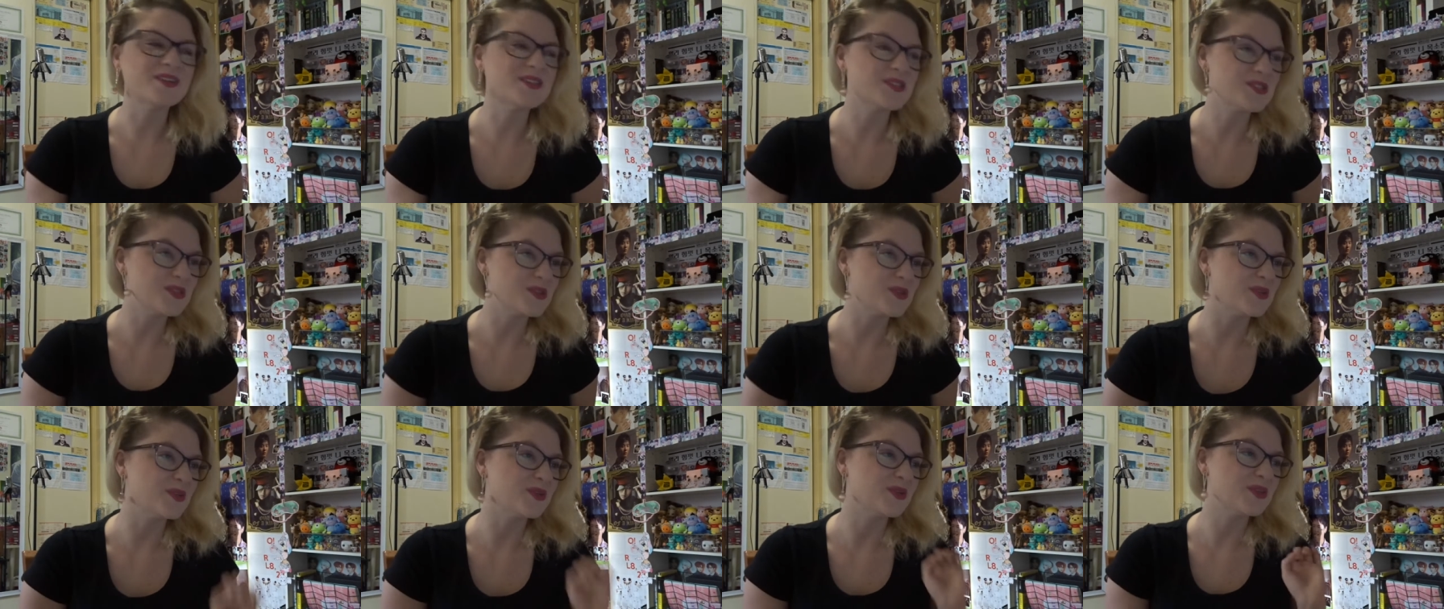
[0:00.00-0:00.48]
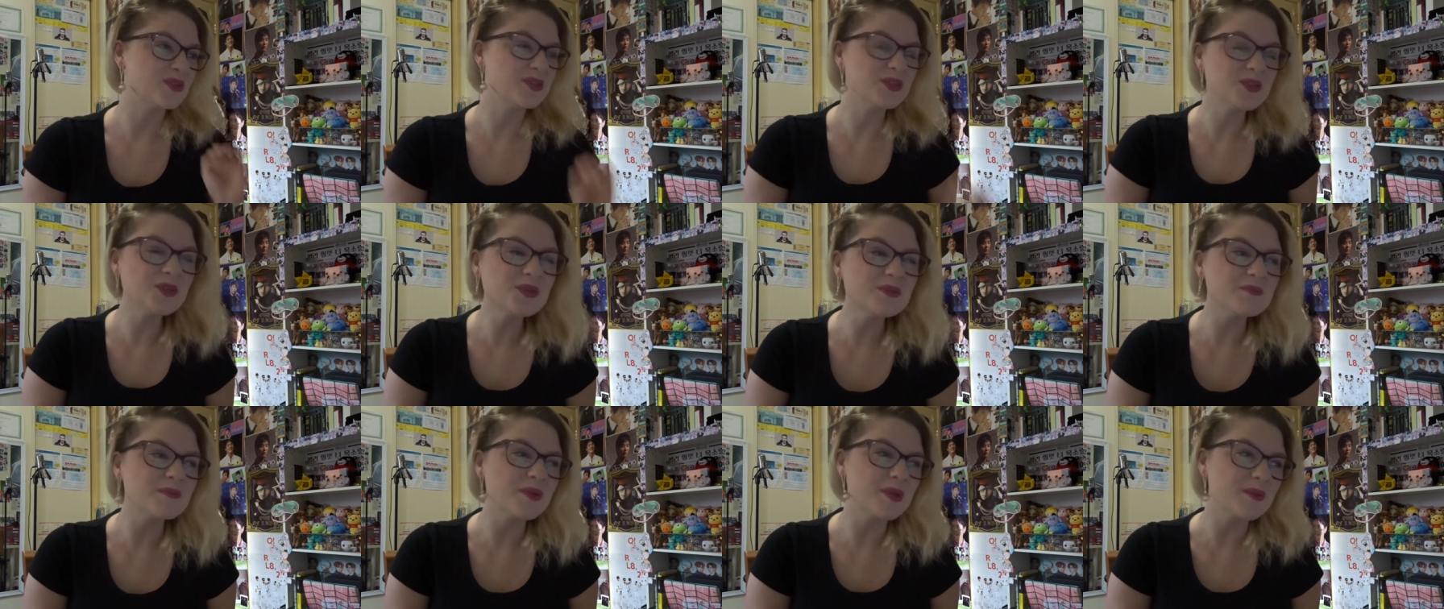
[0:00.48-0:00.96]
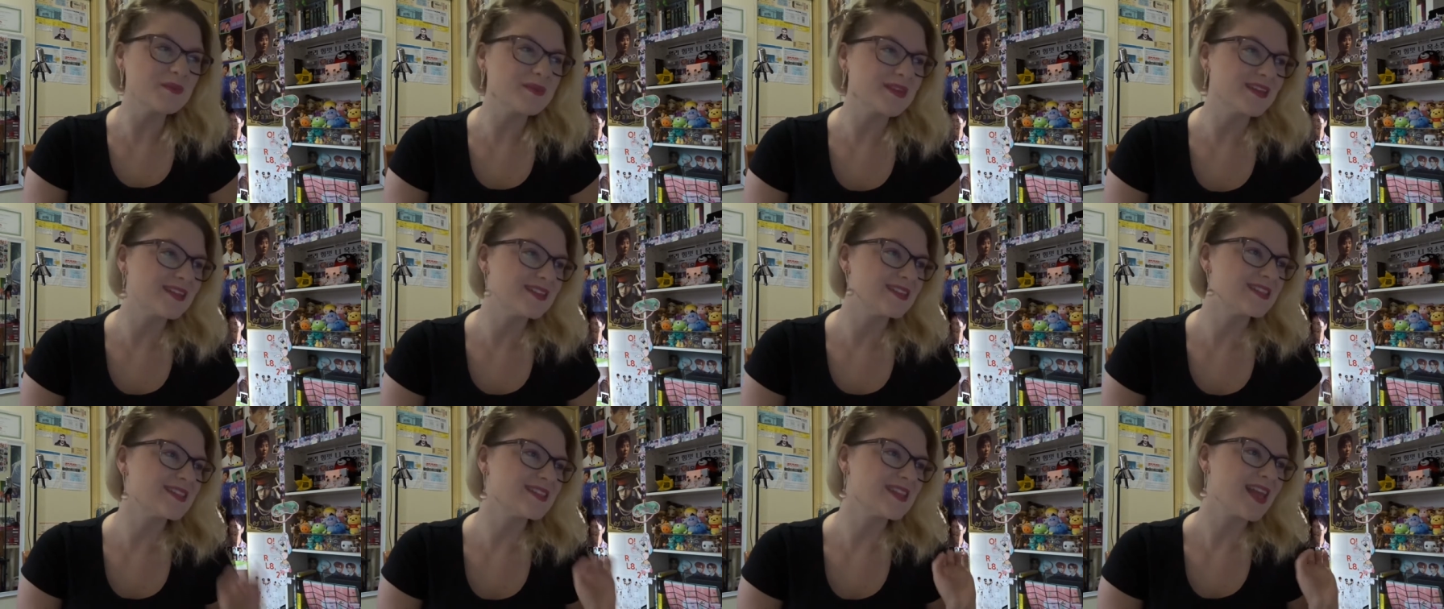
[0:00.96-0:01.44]
to cute
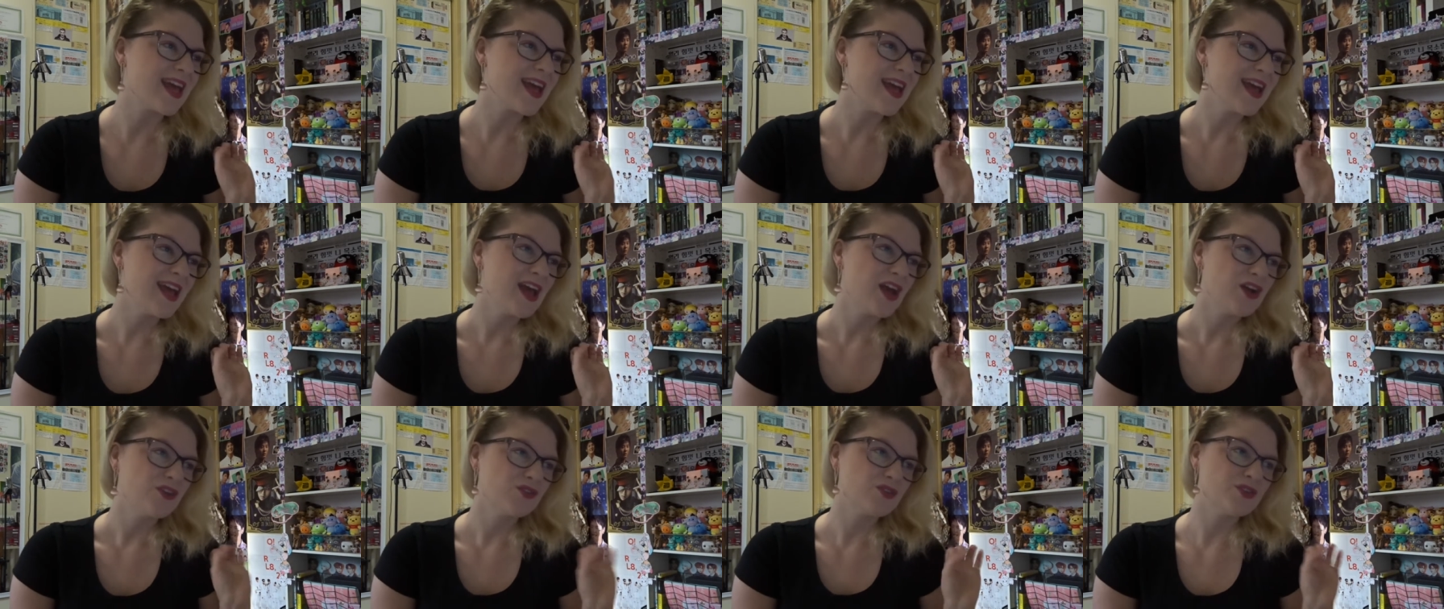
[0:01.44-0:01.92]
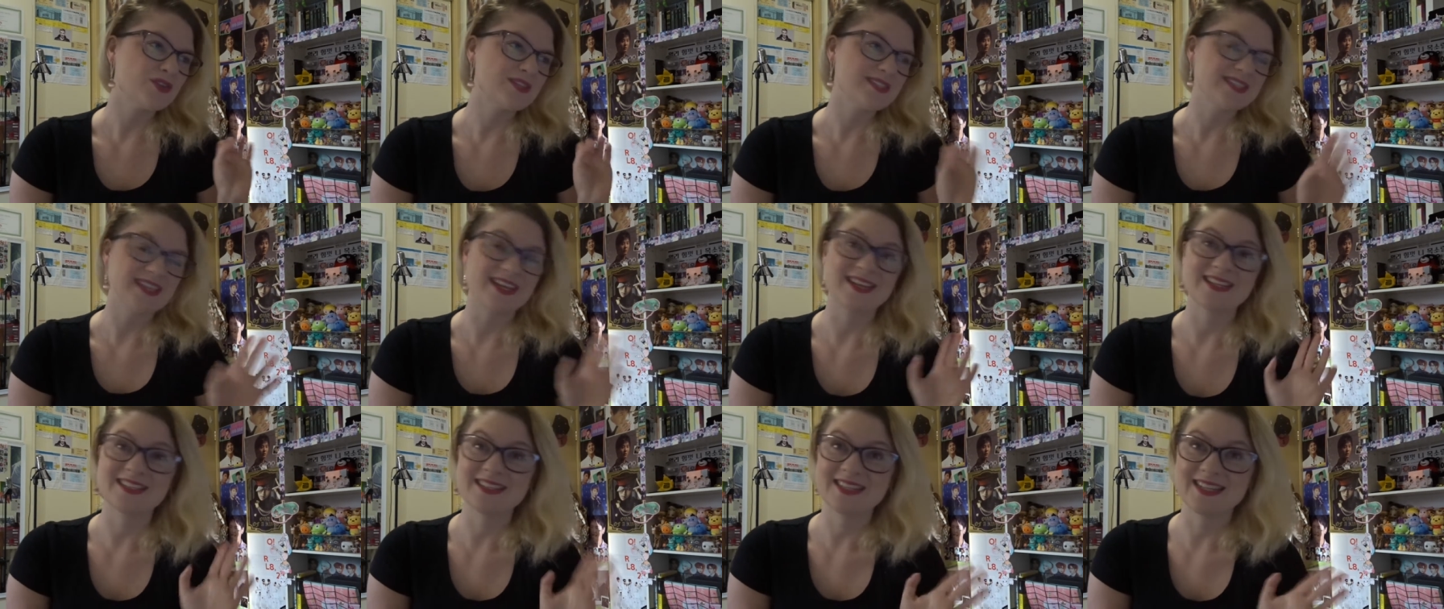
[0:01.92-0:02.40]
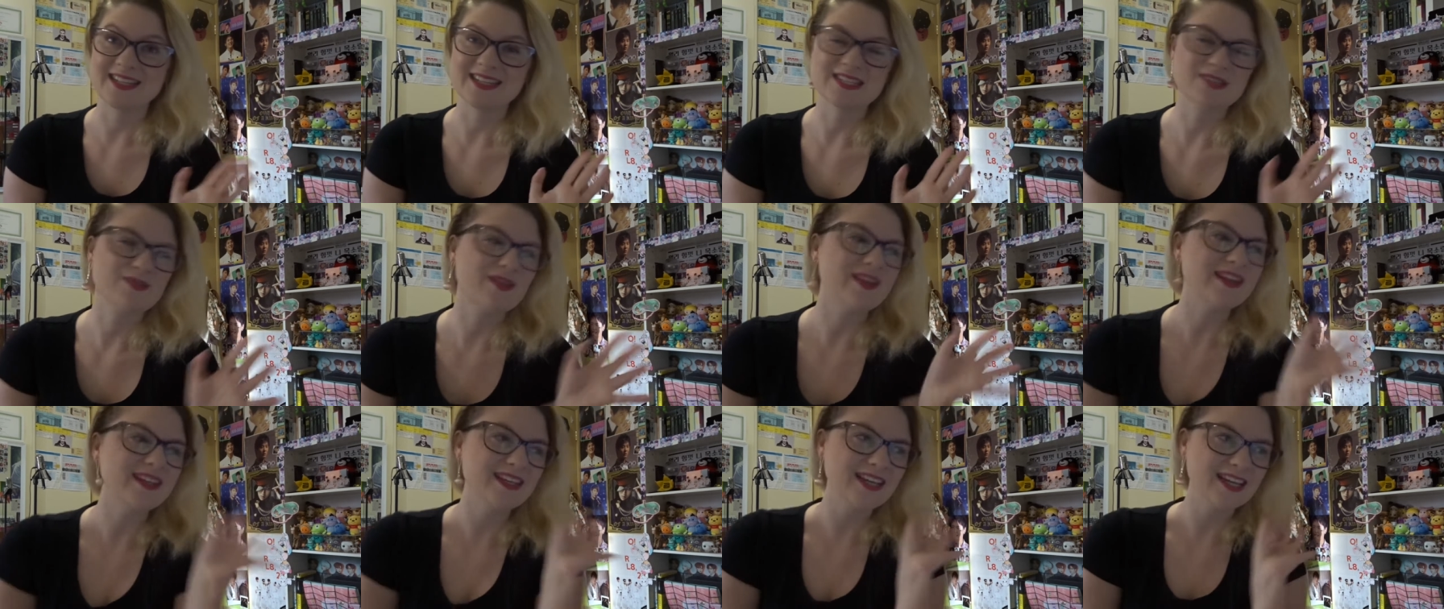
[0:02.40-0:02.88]
moments for day six.
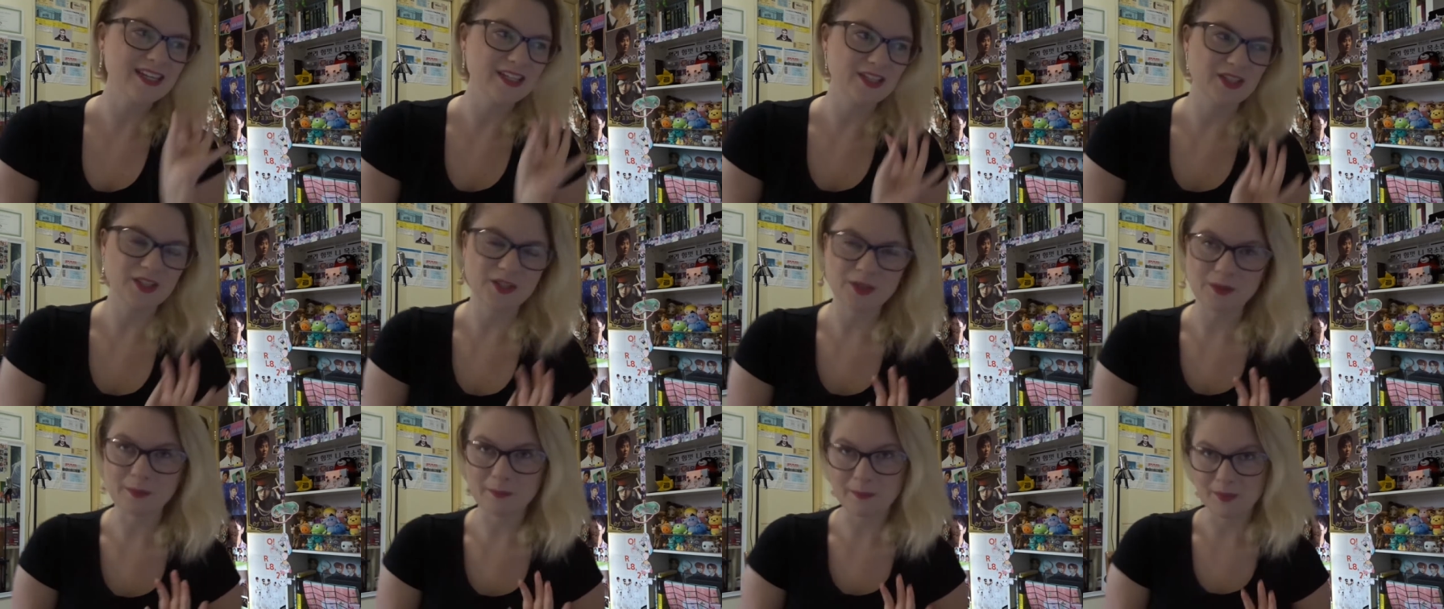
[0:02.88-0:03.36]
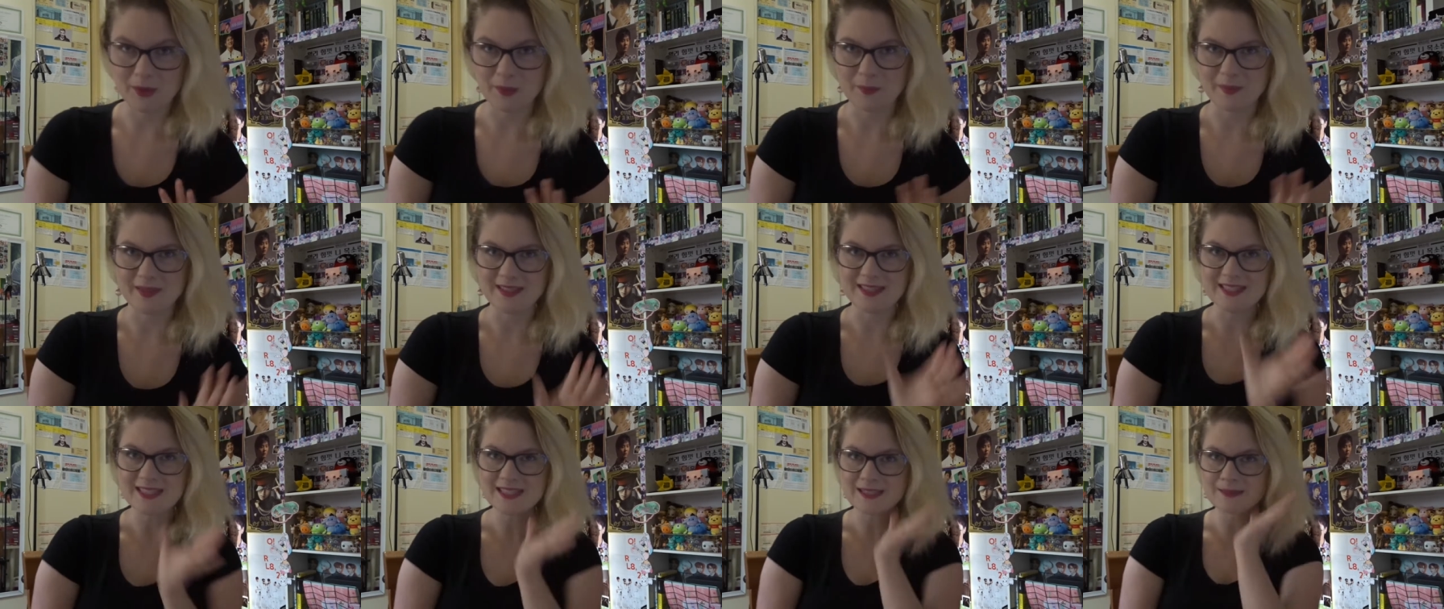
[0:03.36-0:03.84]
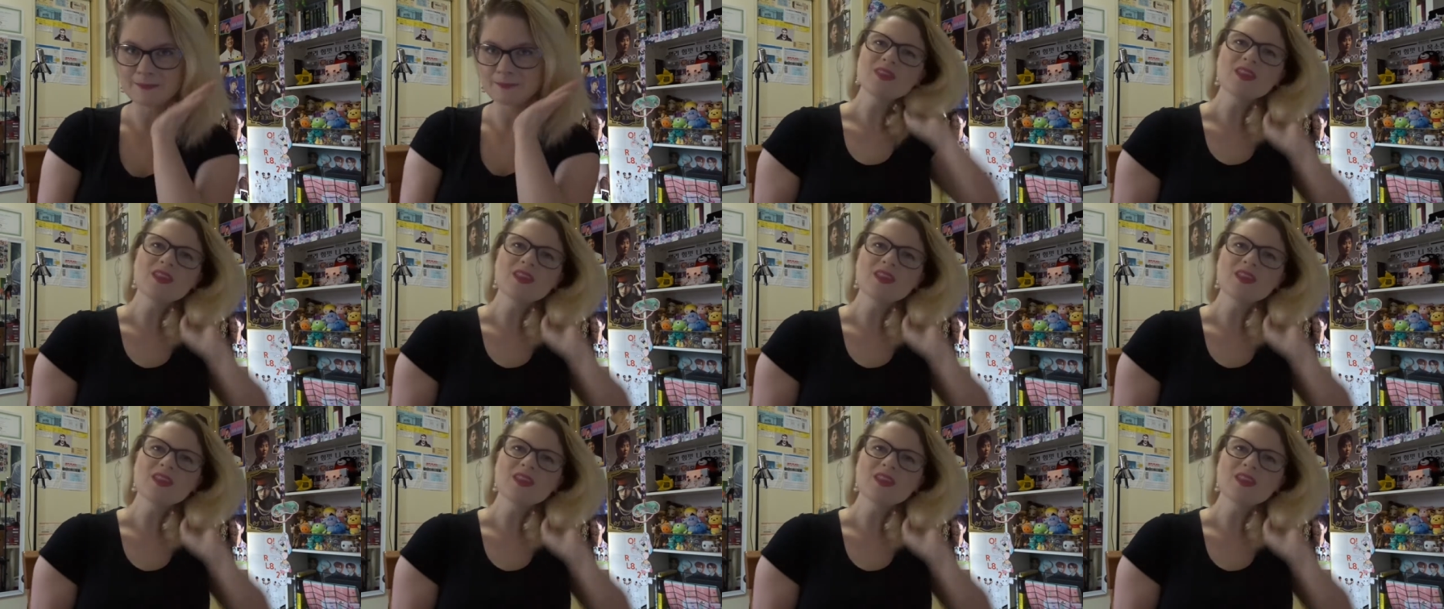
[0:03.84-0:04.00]
Funny and cute moments.